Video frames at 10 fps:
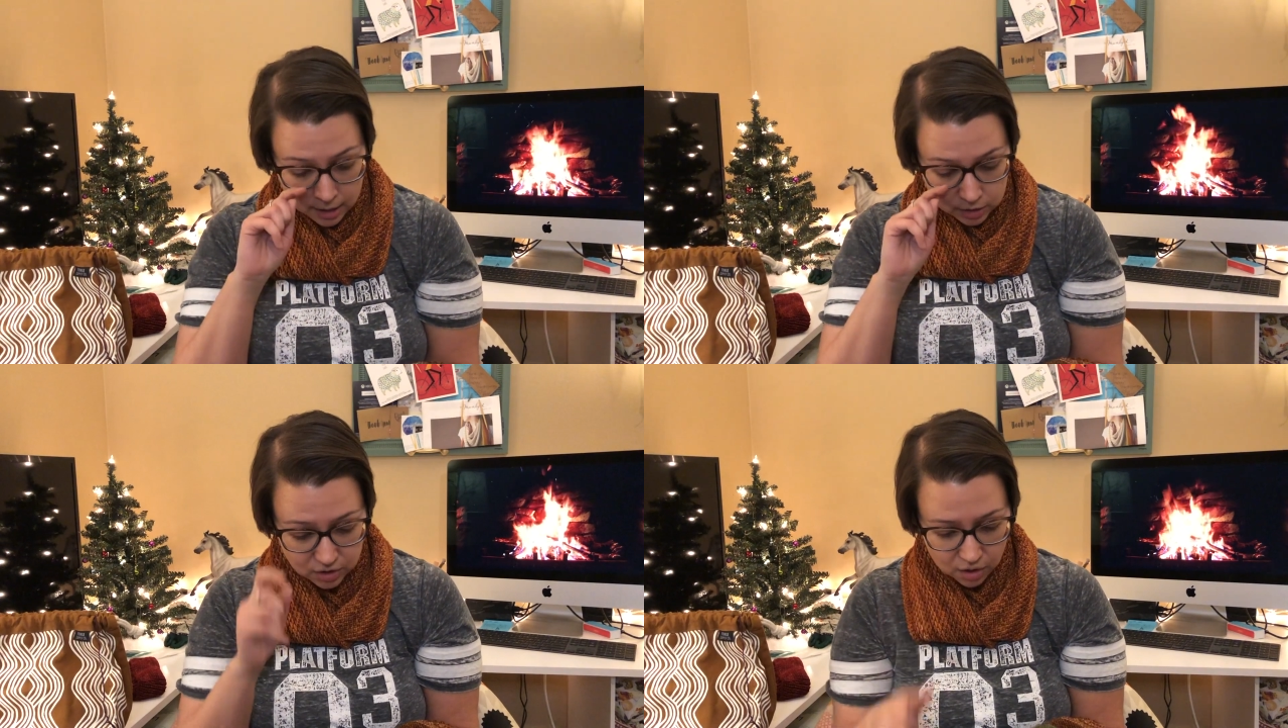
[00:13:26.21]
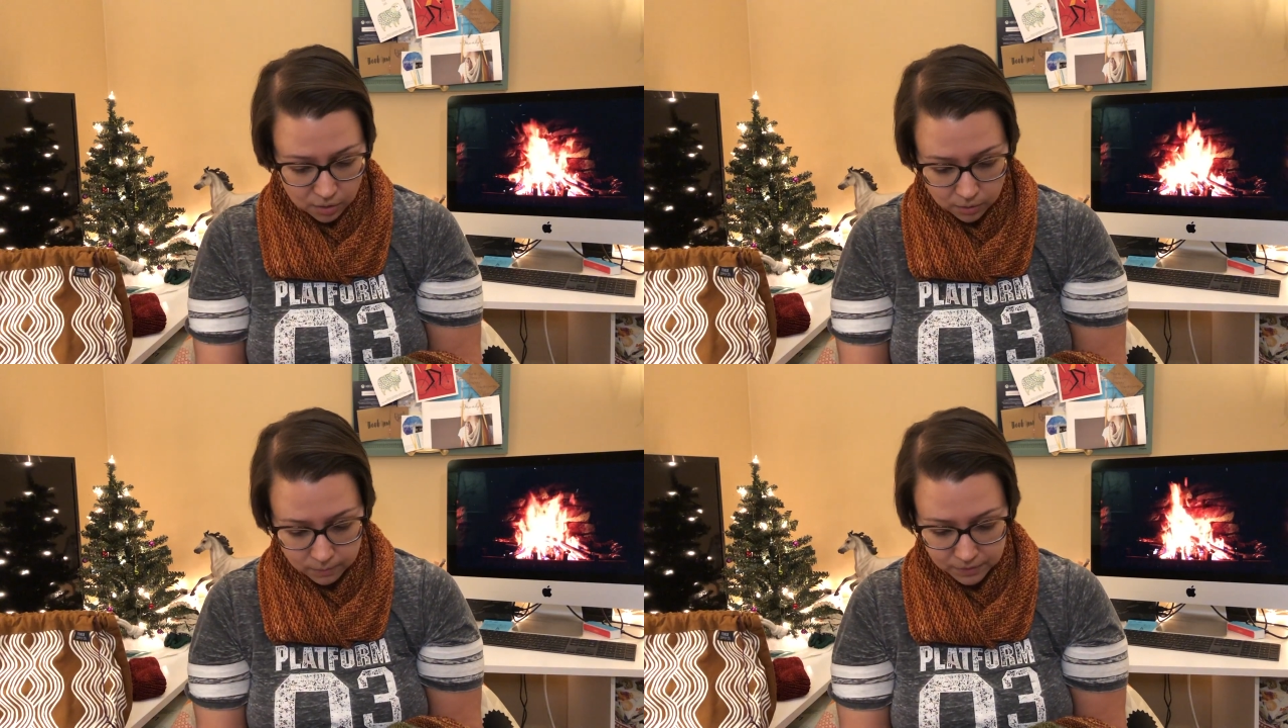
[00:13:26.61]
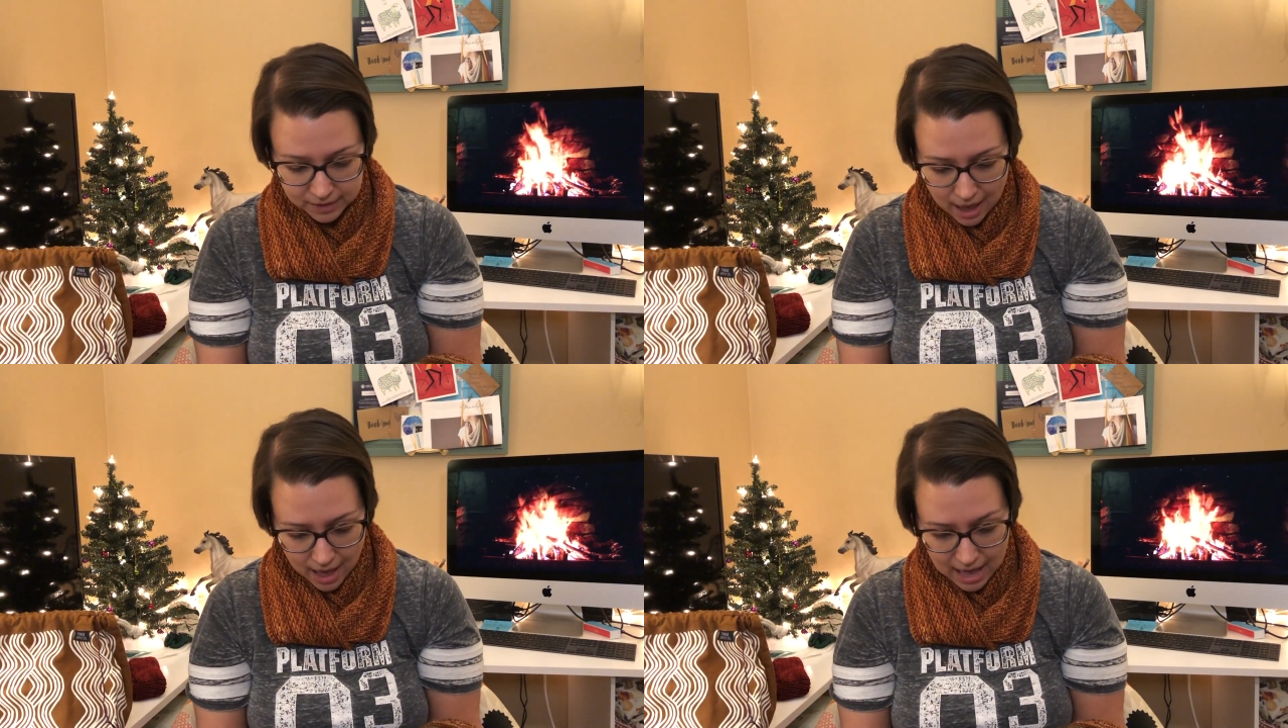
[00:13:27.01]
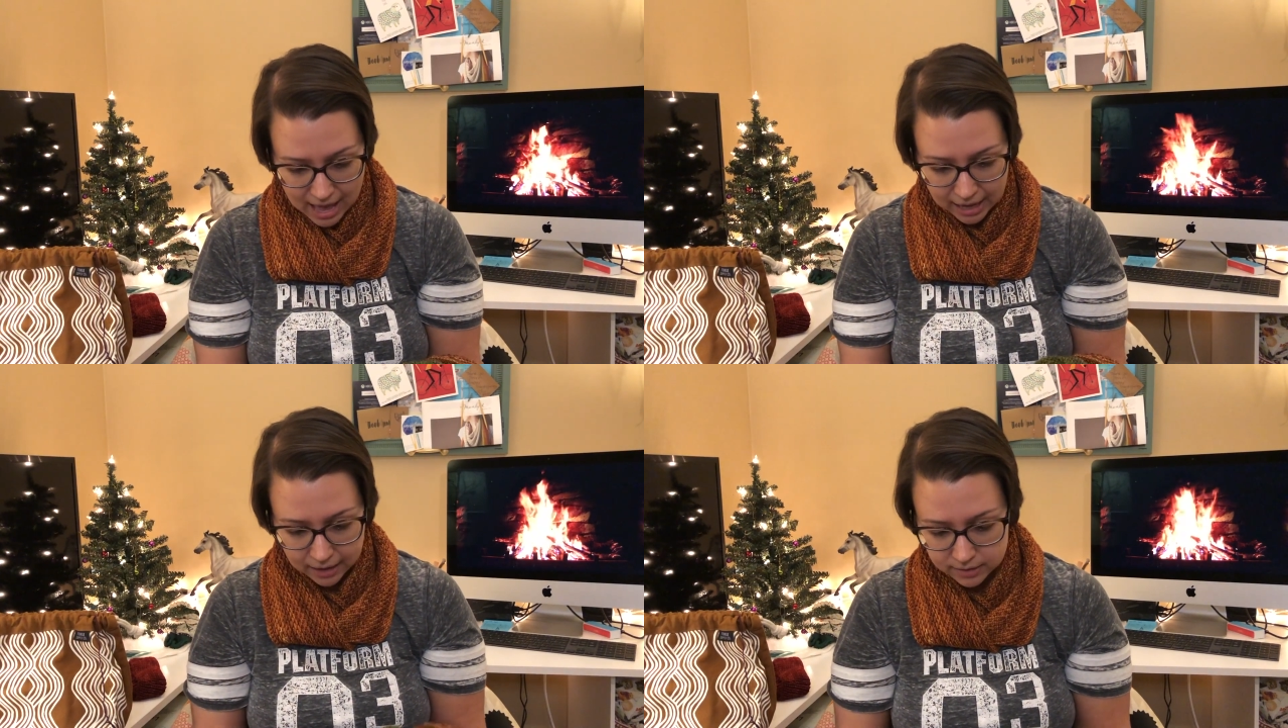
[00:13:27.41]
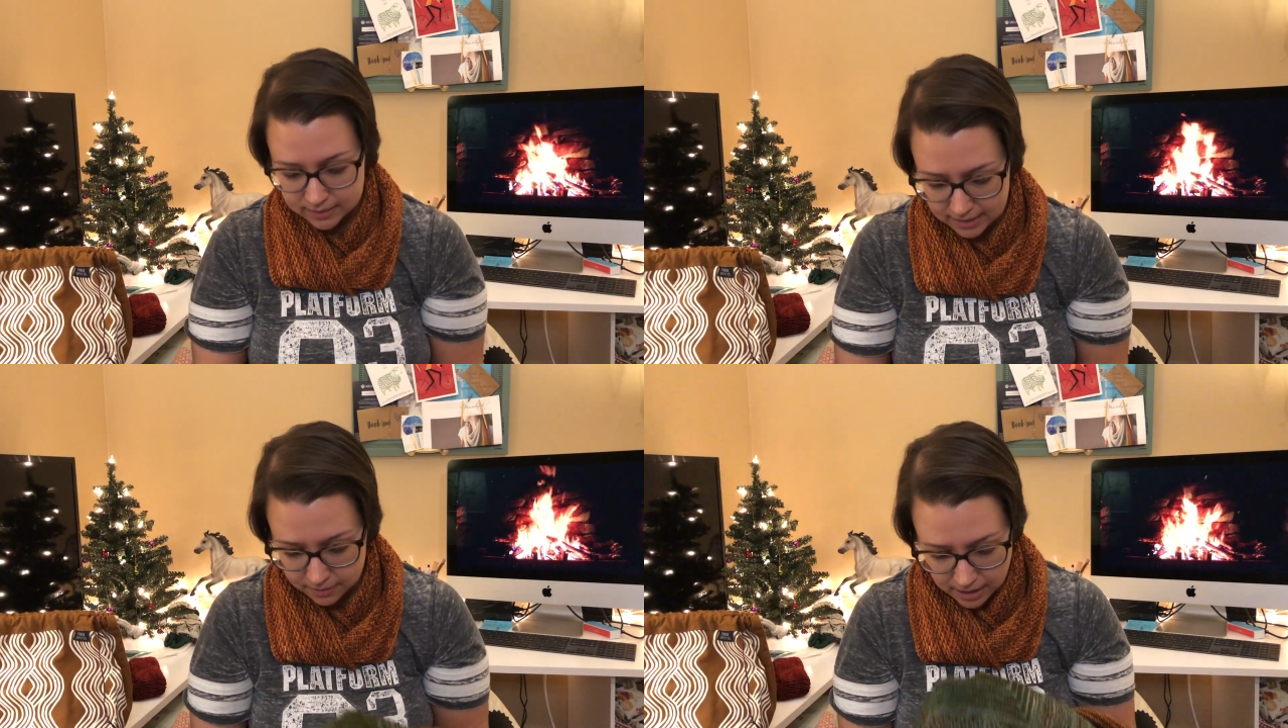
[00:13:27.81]
So yeah, I
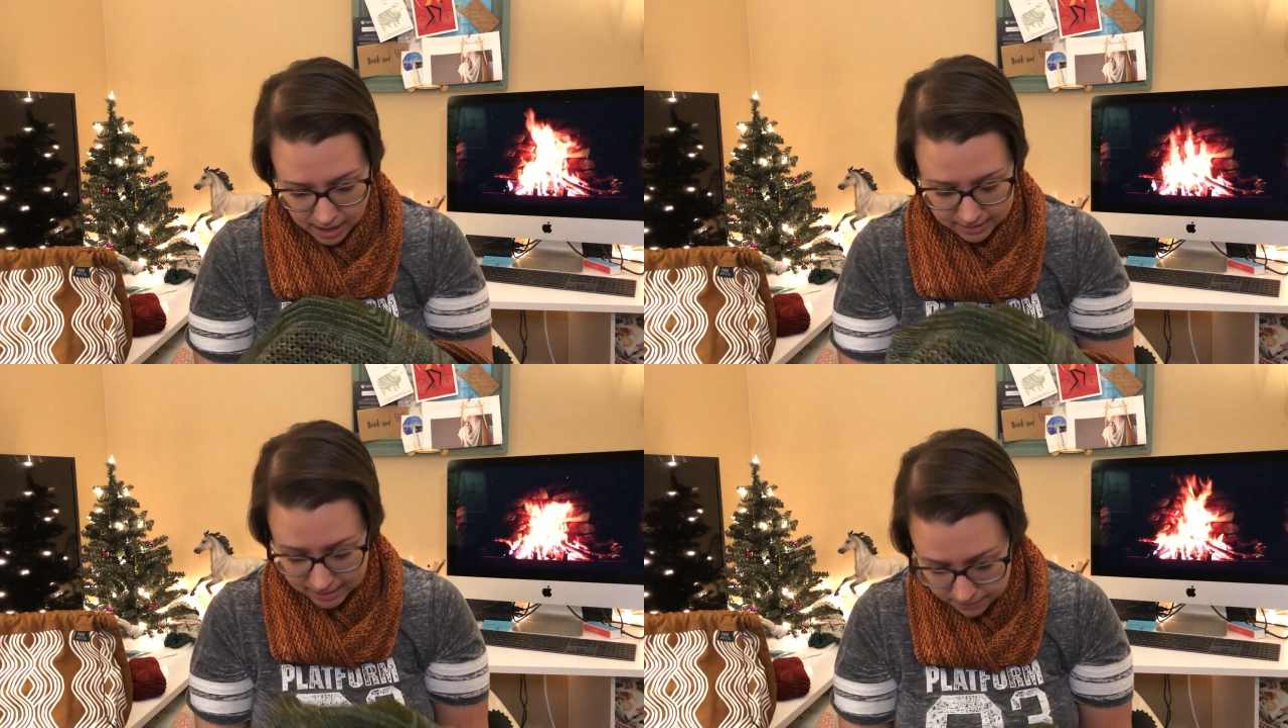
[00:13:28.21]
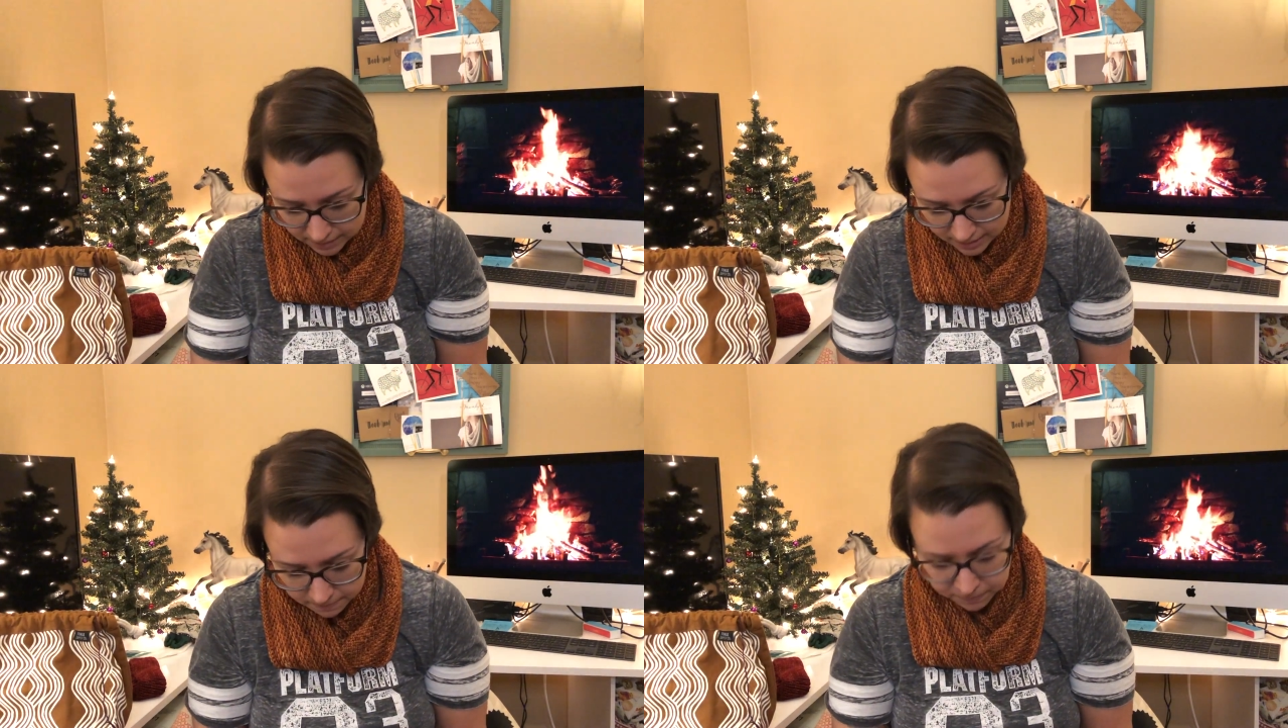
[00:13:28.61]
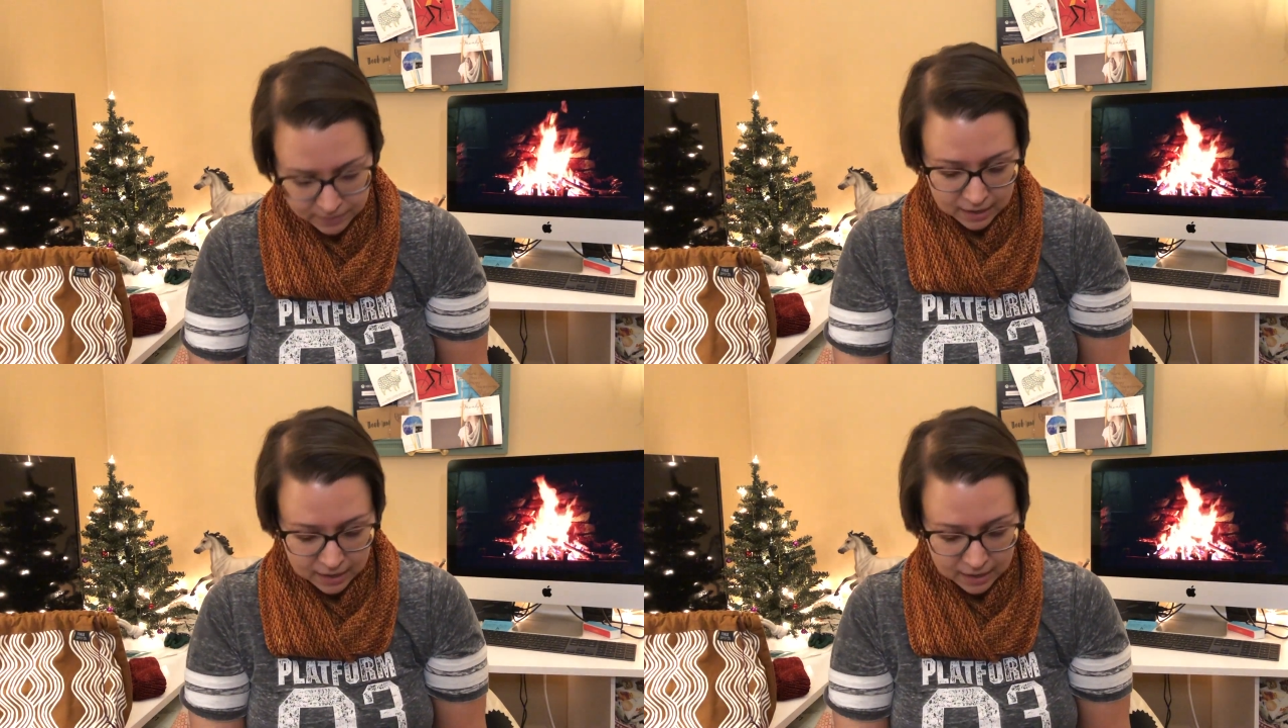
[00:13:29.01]
saved it